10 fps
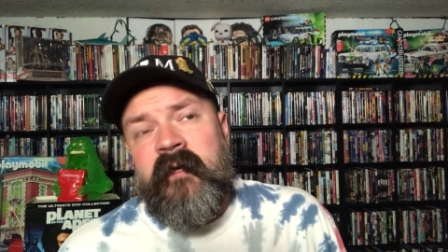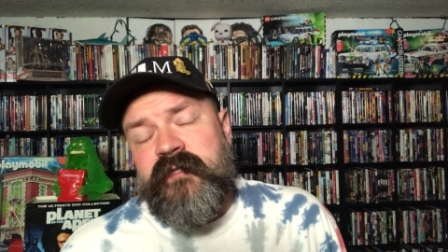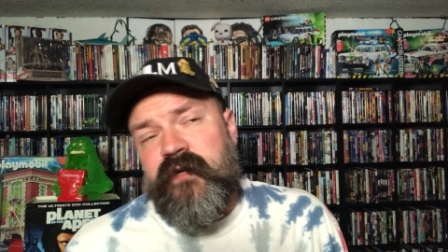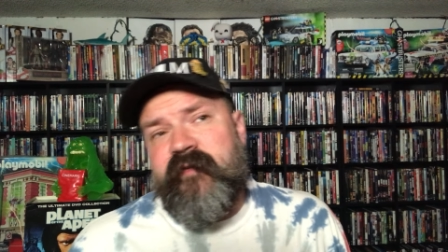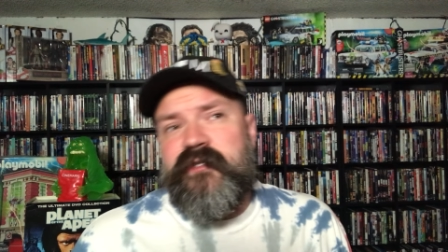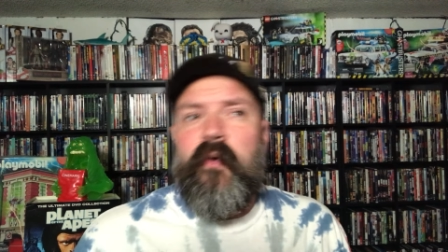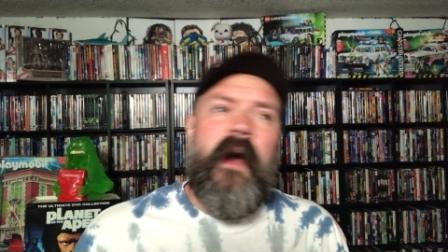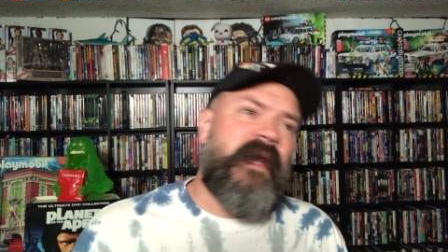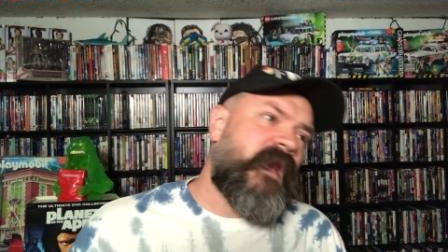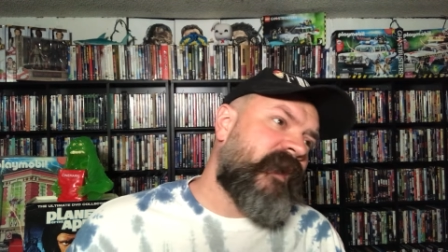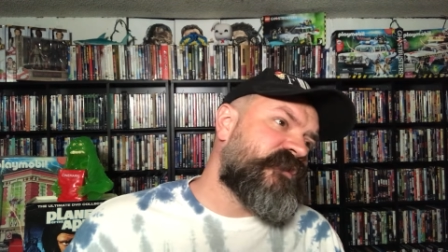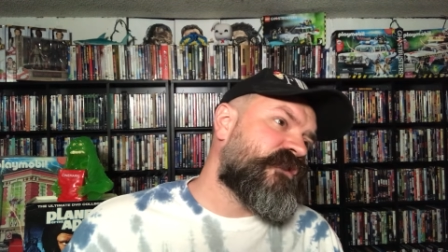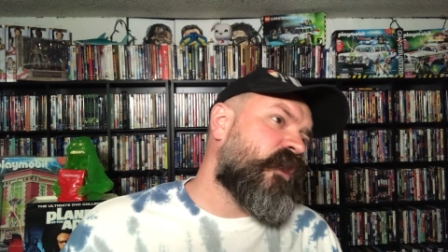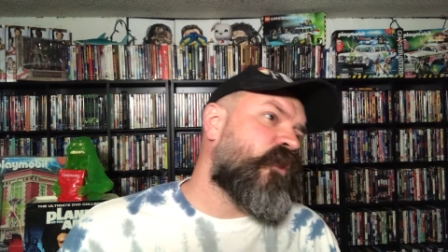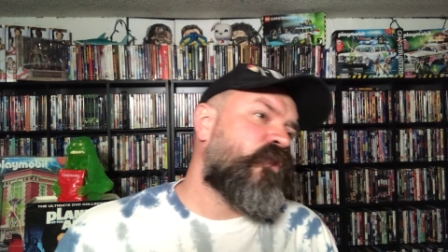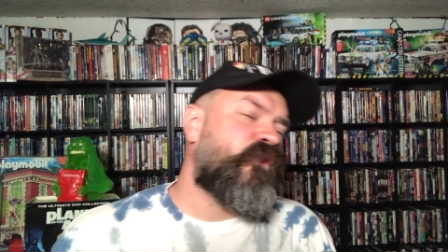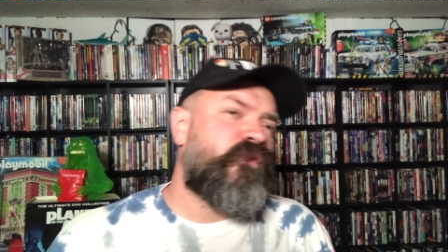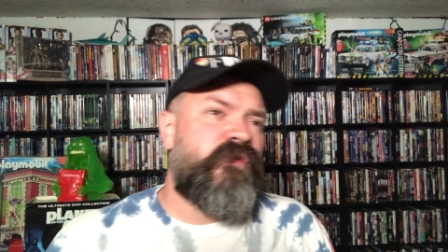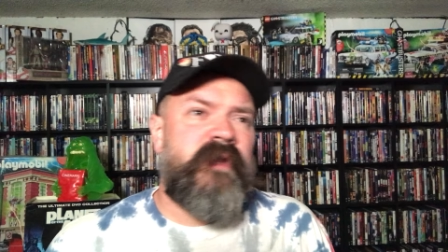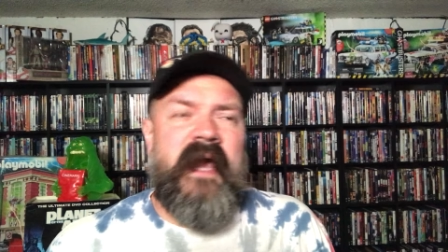sort of a Twilight
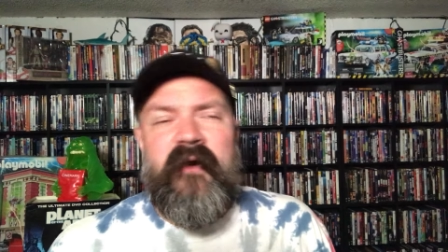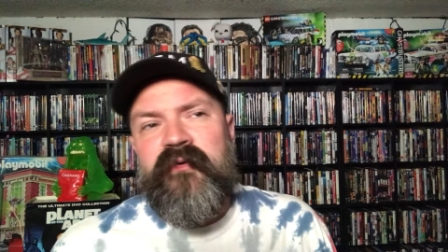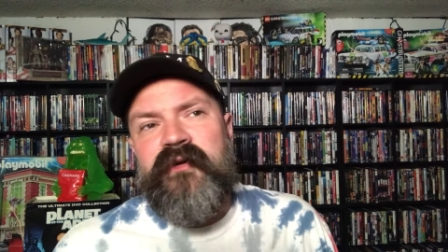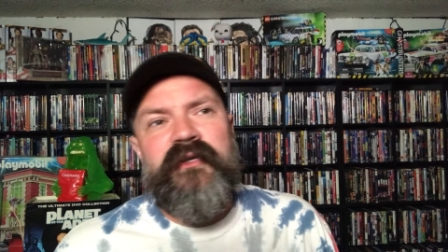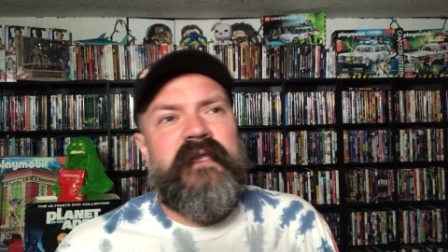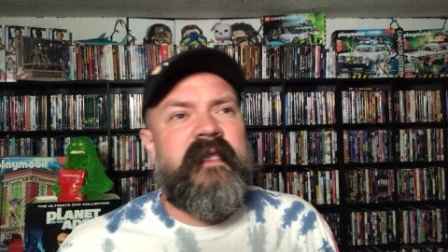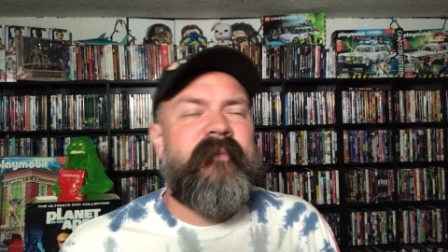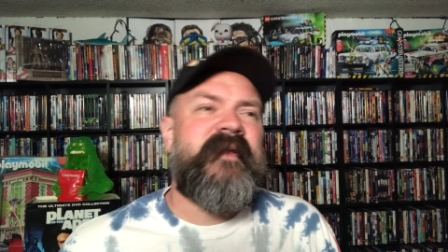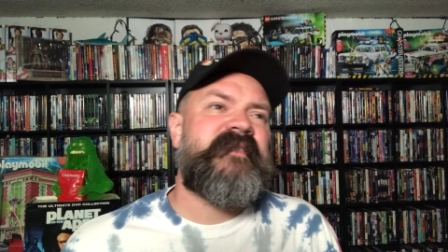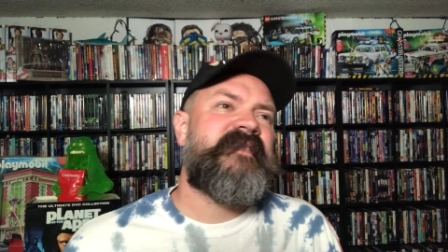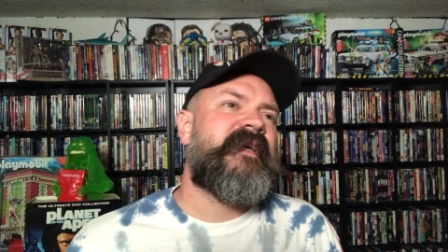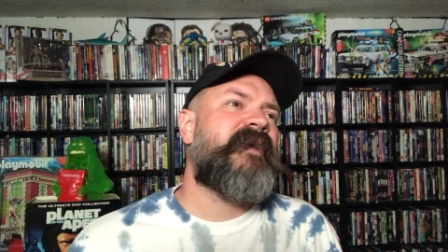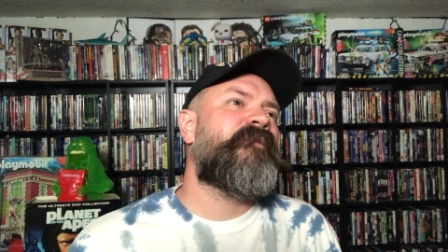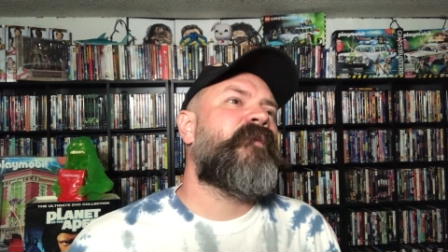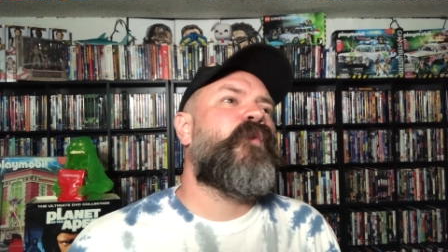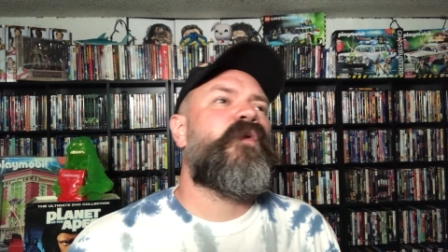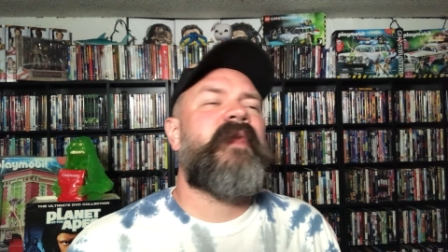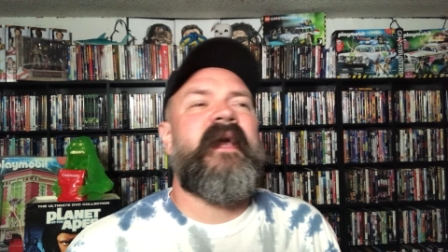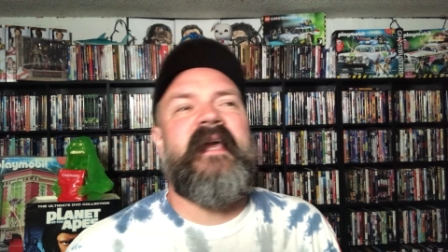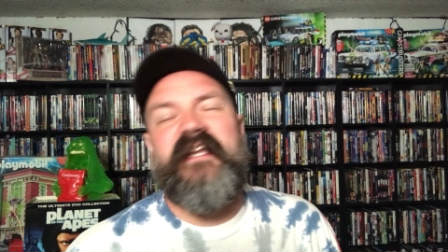Zone, Outer Limits thing, but more
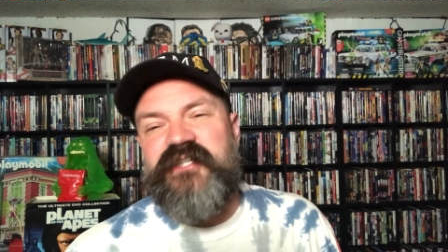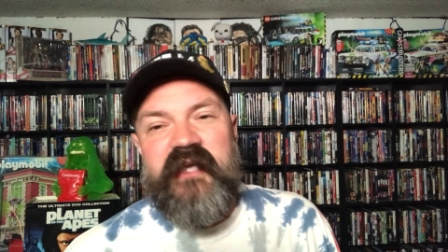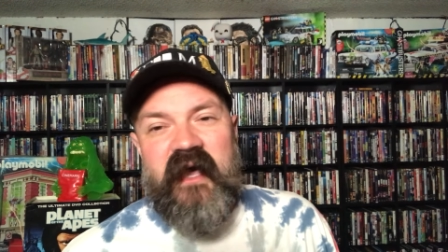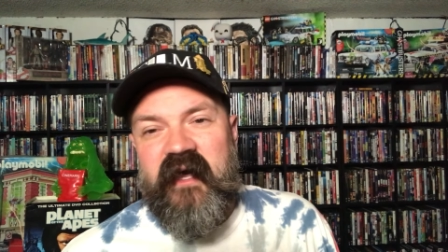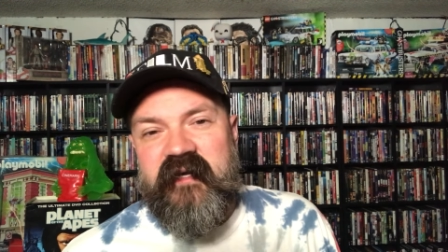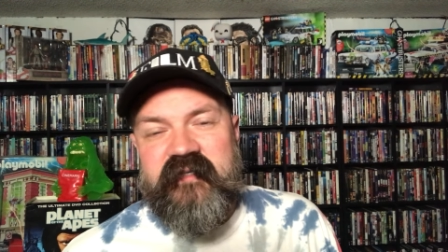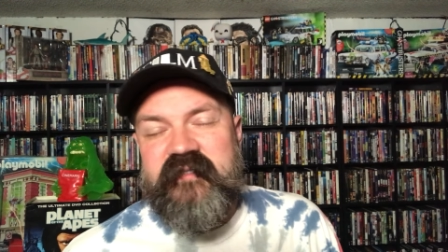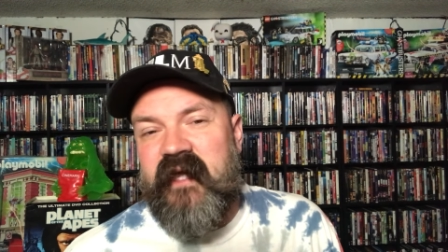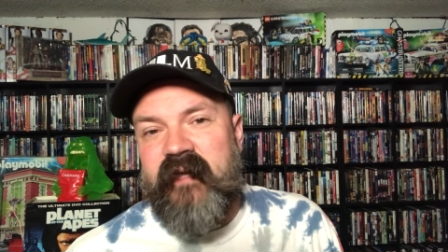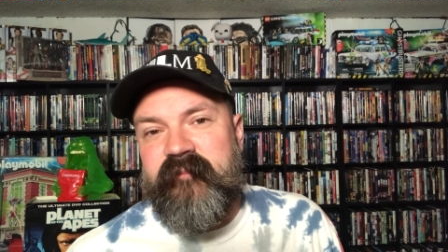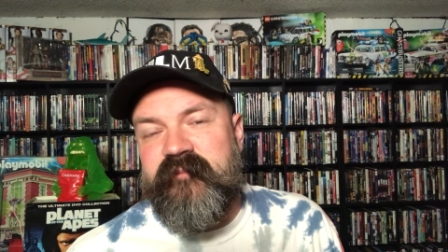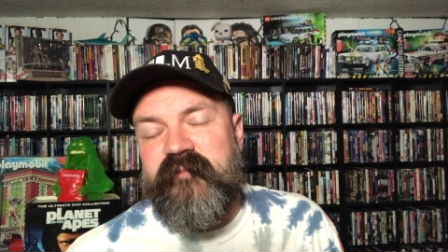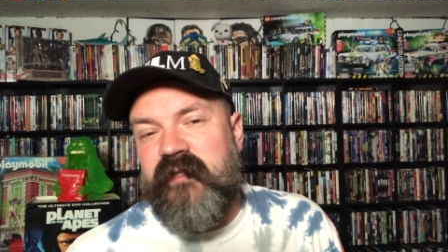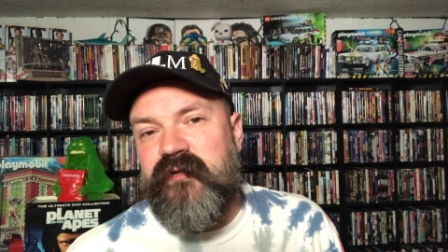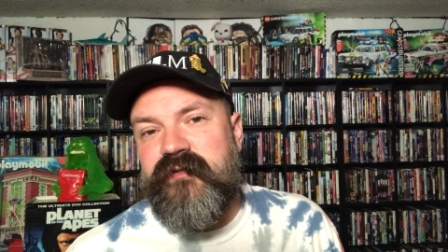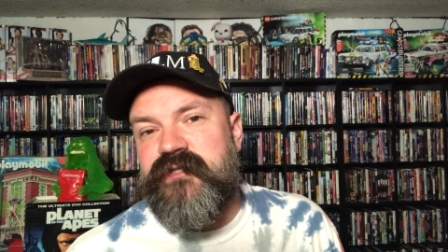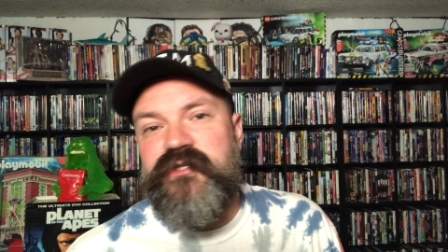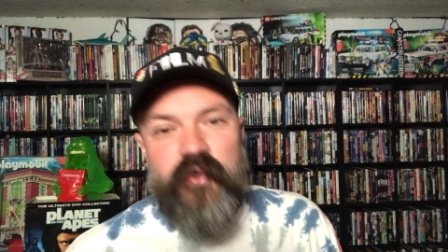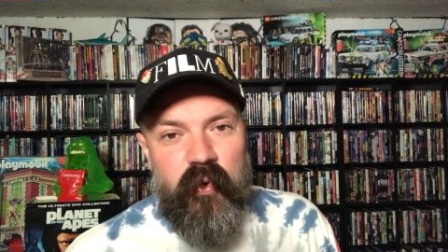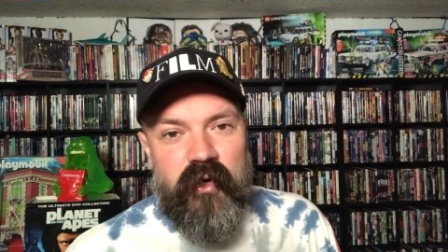like Hitchcock type little
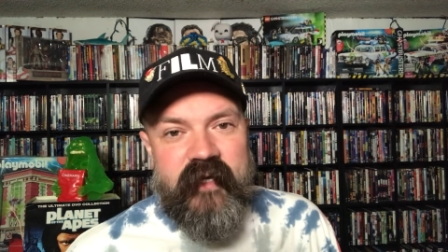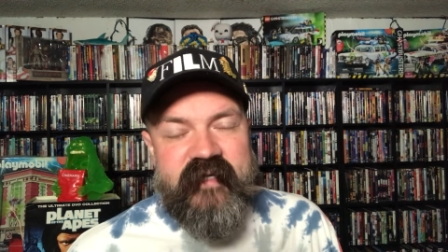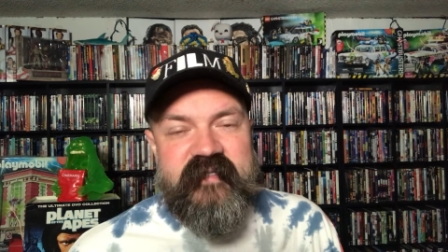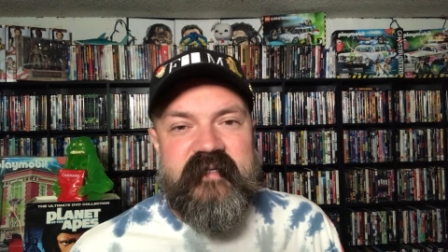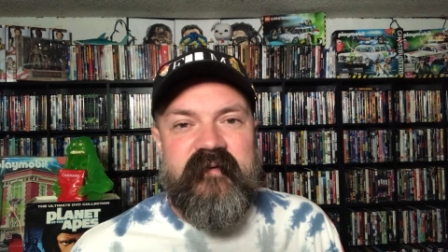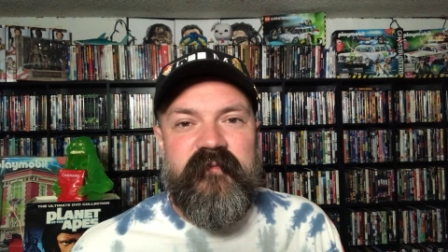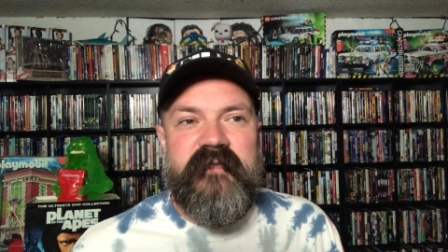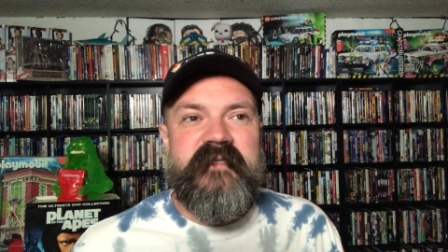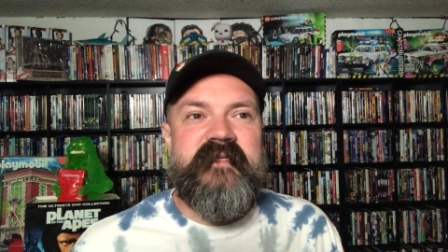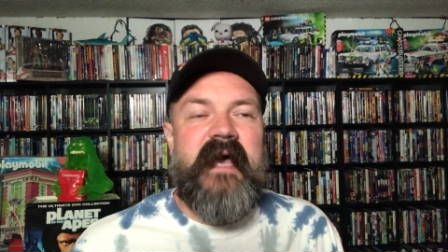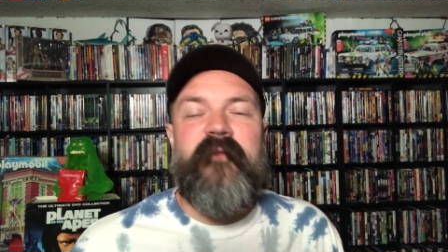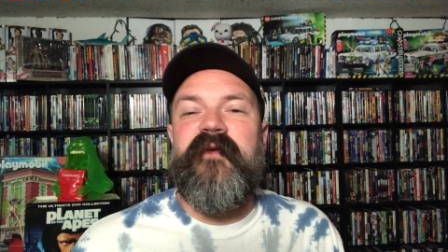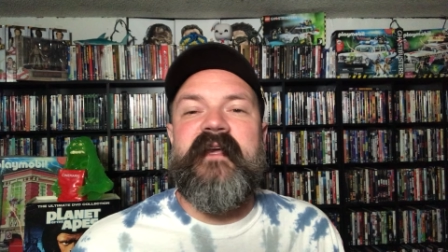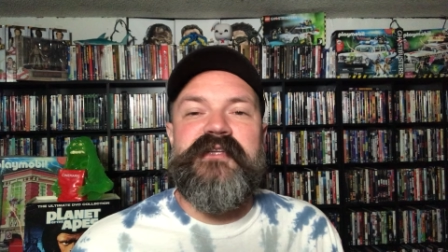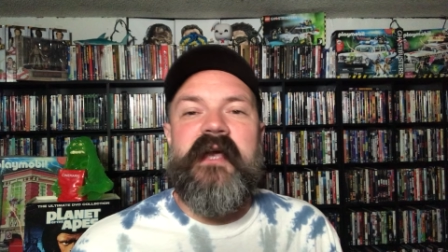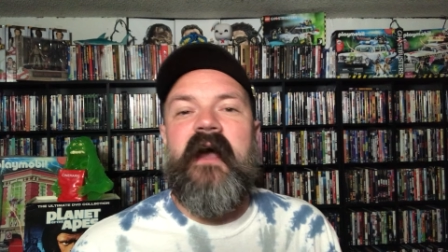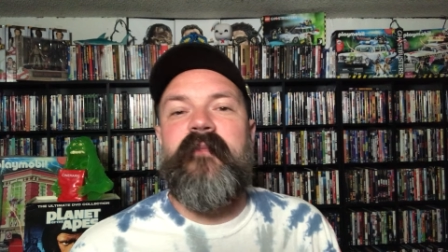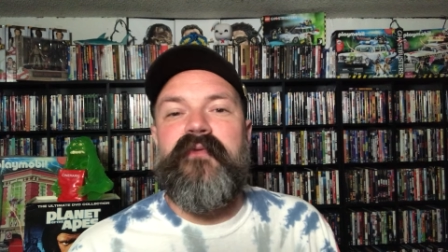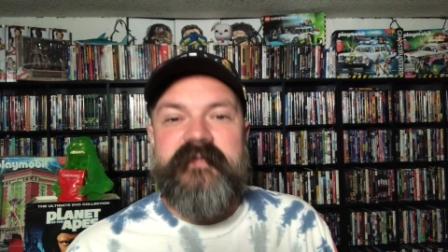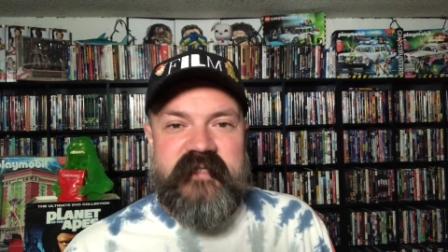stories. And it was Alfred Hitchcock
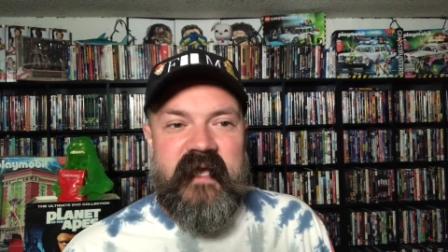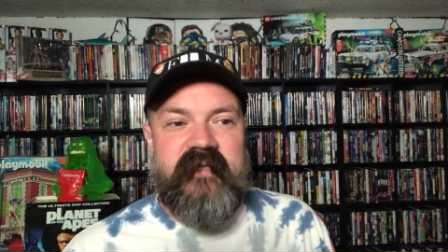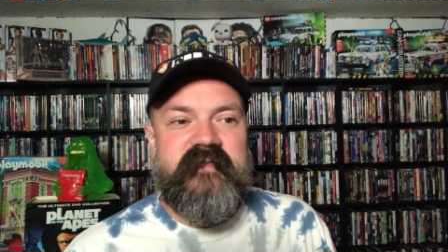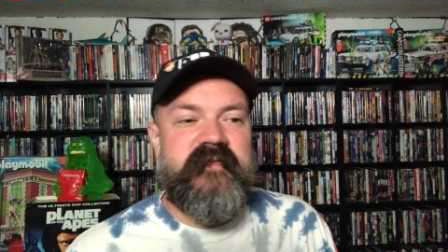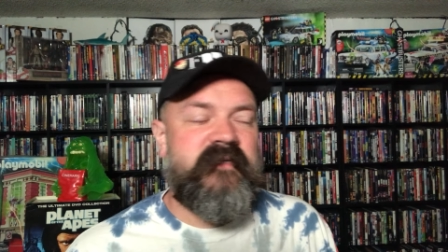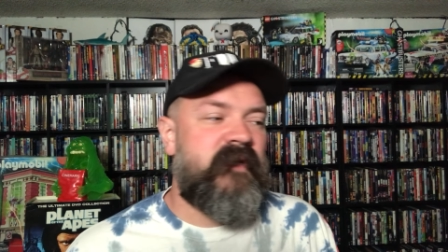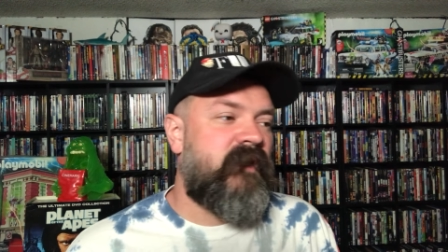Presents.